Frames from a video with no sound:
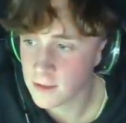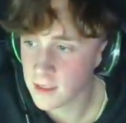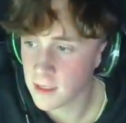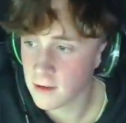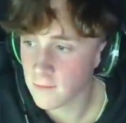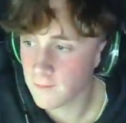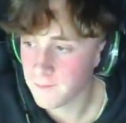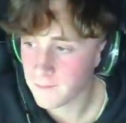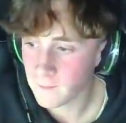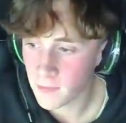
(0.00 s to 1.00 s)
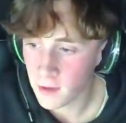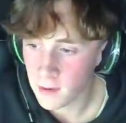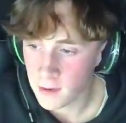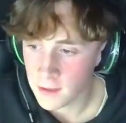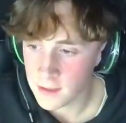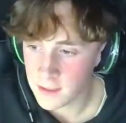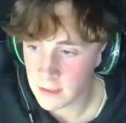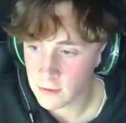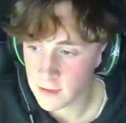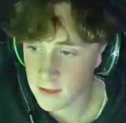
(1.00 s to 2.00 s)
the
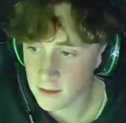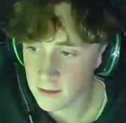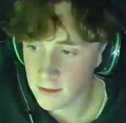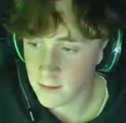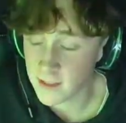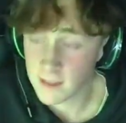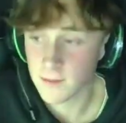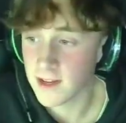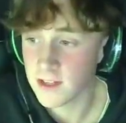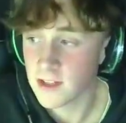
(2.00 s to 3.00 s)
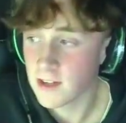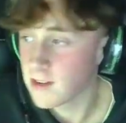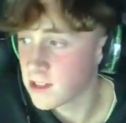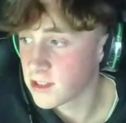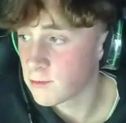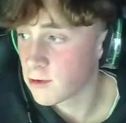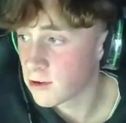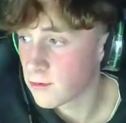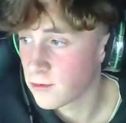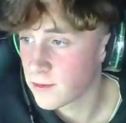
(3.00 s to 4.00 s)
sequencer to make the splashdown actually work
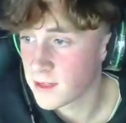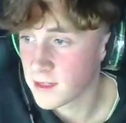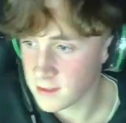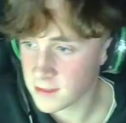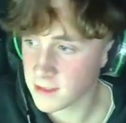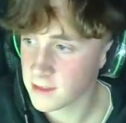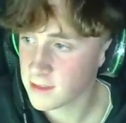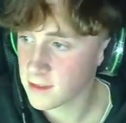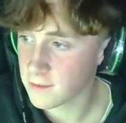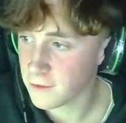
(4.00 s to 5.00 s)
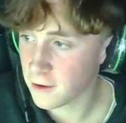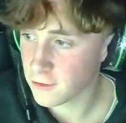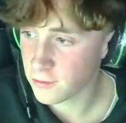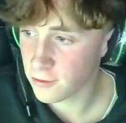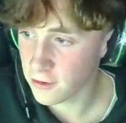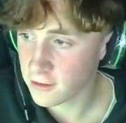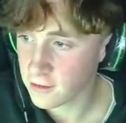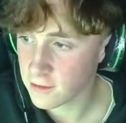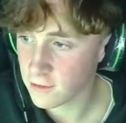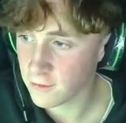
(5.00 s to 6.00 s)
properly. This is the final product of